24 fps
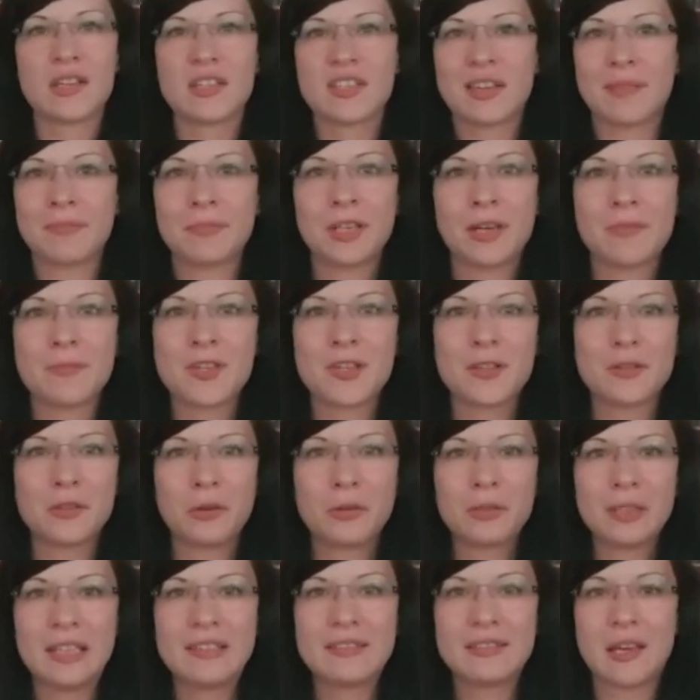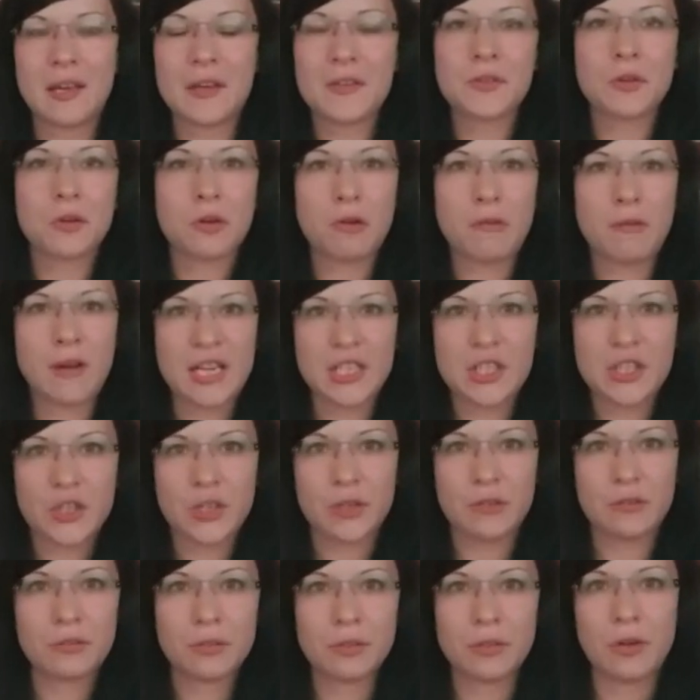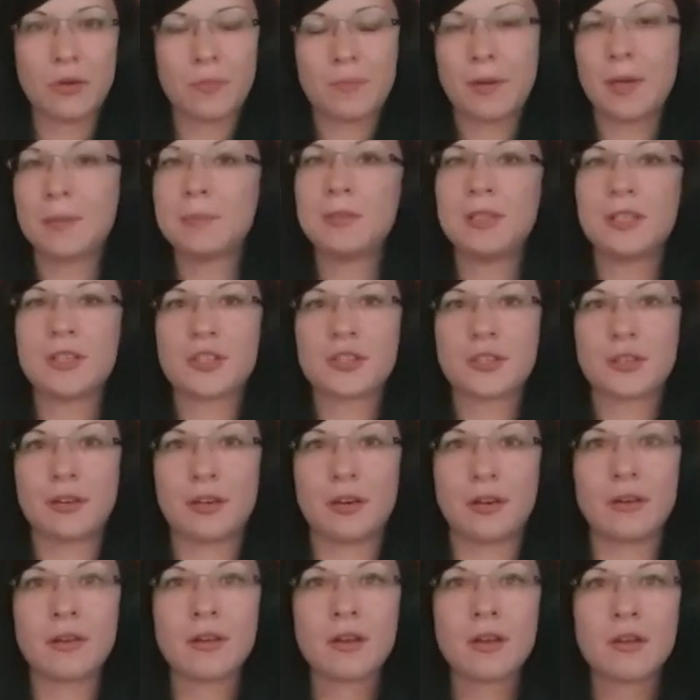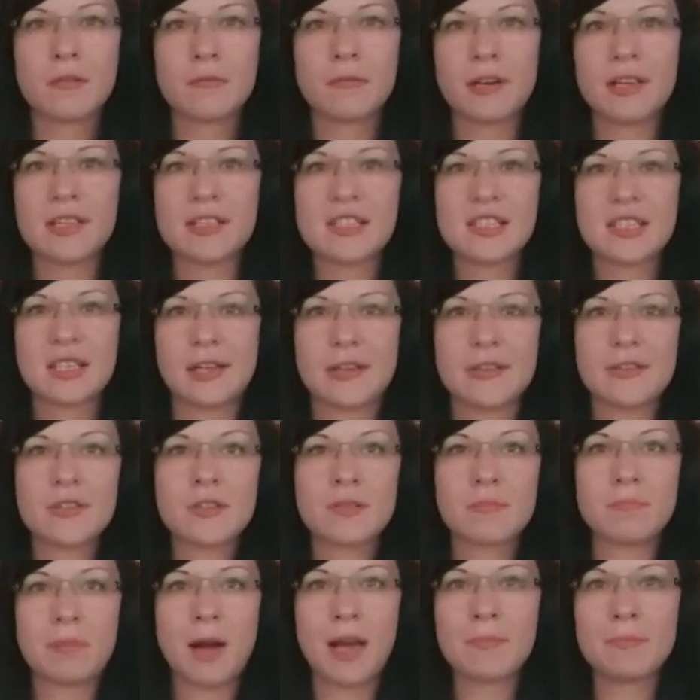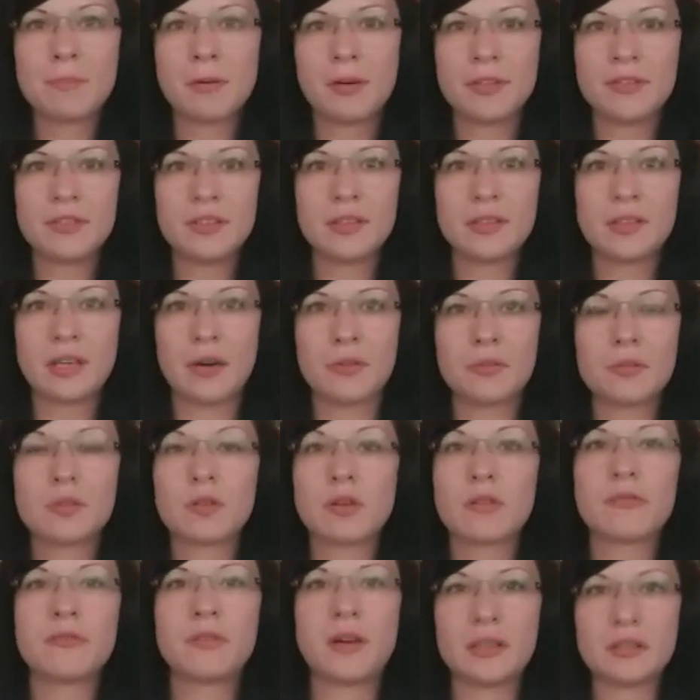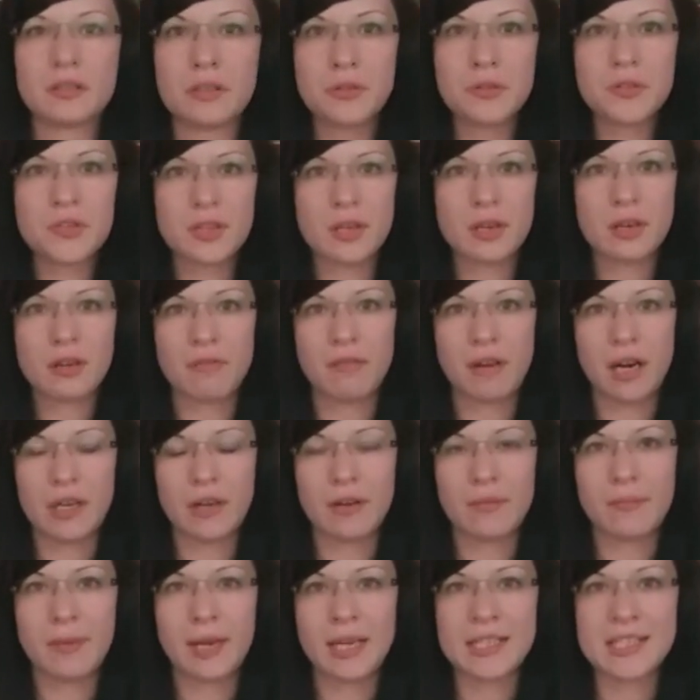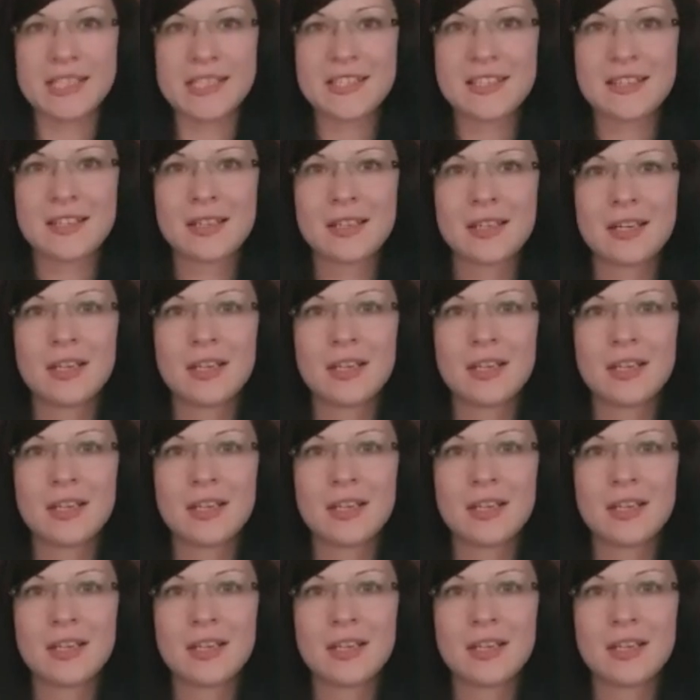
Sometimes it only takes a question to your publisher, for instance, by pointing out your funder's requirements.